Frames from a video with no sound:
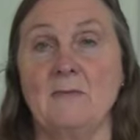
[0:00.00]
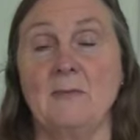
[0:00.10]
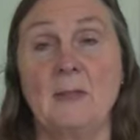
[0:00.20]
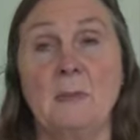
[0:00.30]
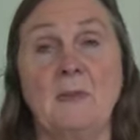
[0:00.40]

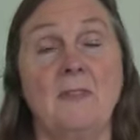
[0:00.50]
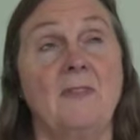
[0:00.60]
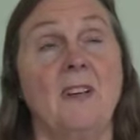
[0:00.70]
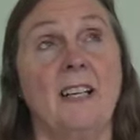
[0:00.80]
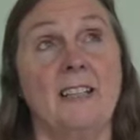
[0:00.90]
Most people
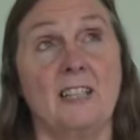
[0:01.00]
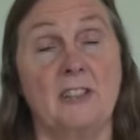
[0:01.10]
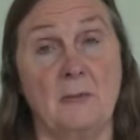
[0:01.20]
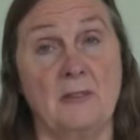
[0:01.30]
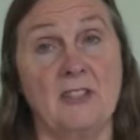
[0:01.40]
find their
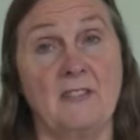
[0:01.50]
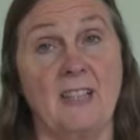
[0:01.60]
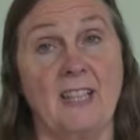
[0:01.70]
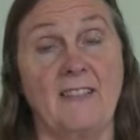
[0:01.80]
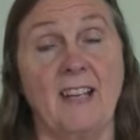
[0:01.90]
treatments
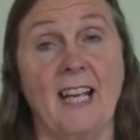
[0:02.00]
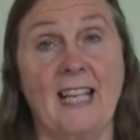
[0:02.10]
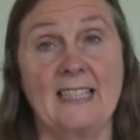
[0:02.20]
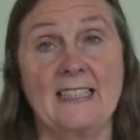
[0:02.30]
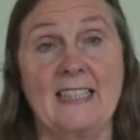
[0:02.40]
really
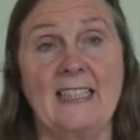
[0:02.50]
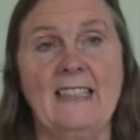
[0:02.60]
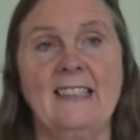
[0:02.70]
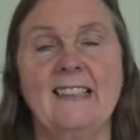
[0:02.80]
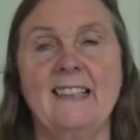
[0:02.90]

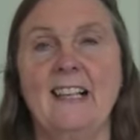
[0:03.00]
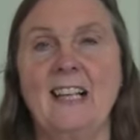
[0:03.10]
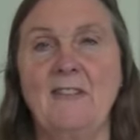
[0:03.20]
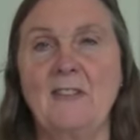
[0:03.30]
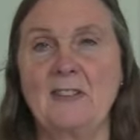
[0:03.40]
relaxing. I
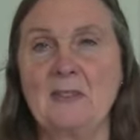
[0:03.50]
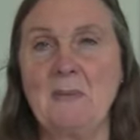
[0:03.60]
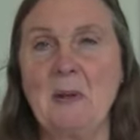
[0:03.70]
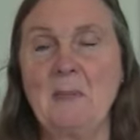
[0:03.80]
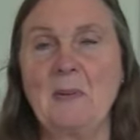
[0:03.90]
have lots
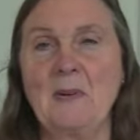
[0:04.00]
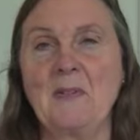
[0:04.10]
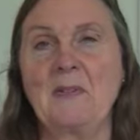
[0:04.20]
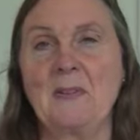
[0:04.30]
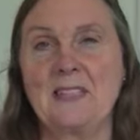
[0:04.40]
of people
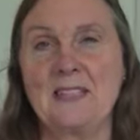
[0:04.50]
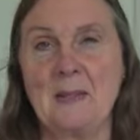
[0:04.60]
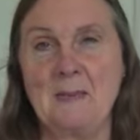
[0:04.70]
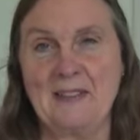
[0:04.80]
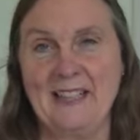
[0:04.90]
that fall
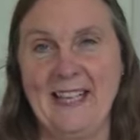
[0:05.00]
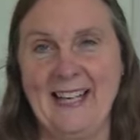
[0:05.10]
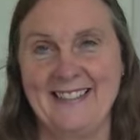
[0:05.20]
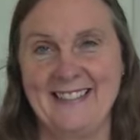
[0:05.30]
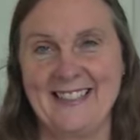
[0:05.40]
asleep on the
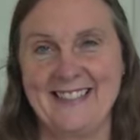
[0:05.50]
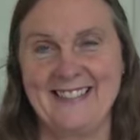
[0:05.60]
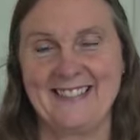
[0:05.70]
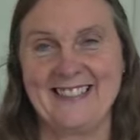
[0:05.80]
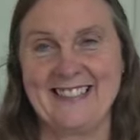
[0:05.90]
couch,
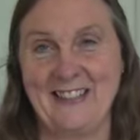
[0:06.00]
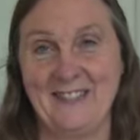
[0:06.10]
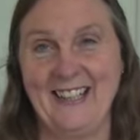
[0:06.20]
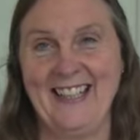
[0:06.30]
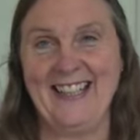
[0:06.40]
which is
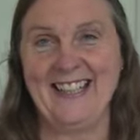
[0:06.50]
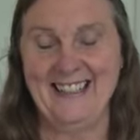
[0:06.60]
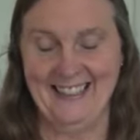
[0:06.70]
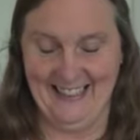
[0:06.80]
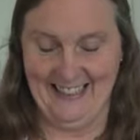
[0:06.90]
lovely.
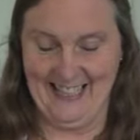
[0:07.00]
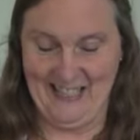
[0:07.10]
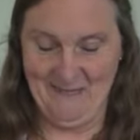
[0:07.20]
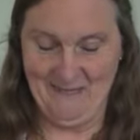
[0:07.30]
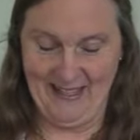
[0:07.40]

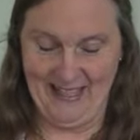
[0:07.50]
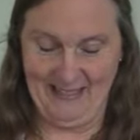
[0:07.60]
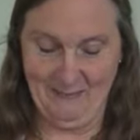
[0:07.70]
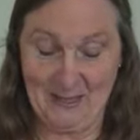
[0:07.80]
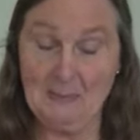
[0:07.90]

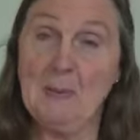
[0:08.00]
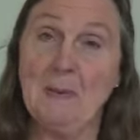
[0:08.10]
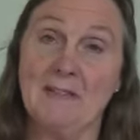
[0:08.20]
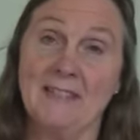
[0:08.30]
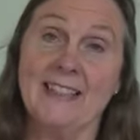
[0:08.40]
And most
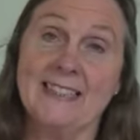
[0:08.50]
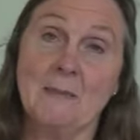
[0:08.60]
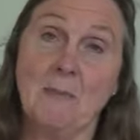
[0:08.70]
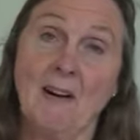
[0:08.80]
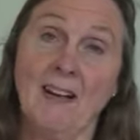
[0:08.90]
people are really
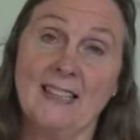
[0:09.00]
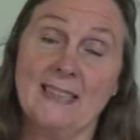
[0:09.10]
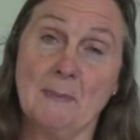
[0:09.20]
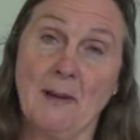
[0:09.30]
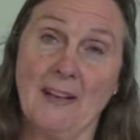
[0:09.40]

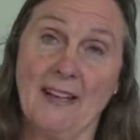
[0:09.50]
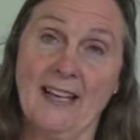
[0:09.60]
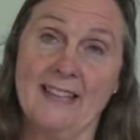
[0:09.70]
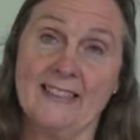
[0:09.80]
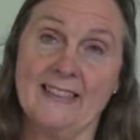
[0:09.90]
surprised by
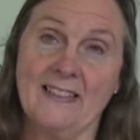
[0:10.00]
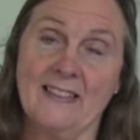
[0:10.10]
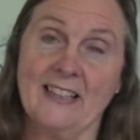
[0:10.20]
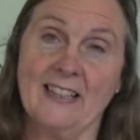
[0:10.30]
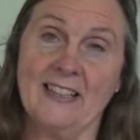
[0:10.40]
that.
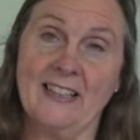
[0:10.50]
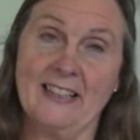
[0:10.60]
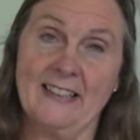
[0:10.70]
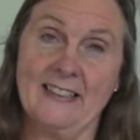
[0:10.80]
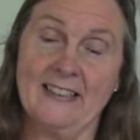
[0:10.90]
They
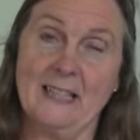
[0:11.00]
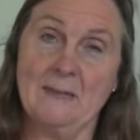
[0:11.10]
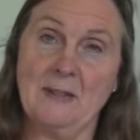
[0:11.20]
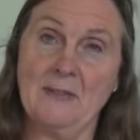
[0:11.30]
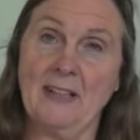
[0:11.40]
think that
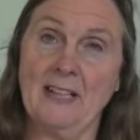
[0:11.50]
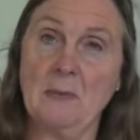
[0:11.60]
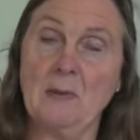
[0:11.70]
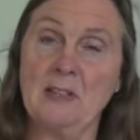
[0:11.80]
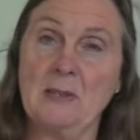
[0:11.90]
coming for
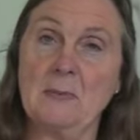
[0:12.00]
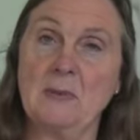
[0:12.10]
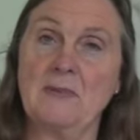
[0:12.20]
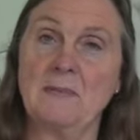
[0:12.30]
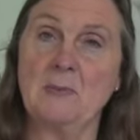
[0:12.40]
acupuncture
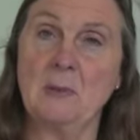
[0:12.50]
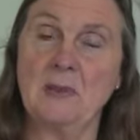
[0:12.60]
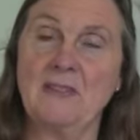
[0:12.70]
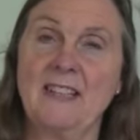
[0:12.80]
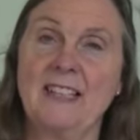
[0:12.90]
will
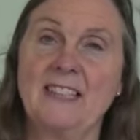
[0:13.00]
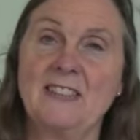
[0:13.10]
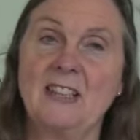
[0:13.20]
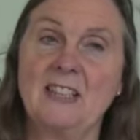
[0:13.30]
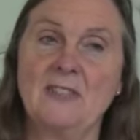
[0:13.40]
be really
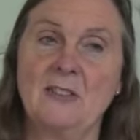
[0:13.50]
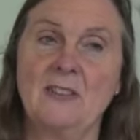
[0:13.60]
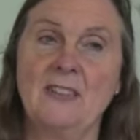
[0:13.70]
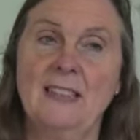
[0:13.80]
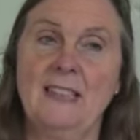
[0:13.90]
stressful.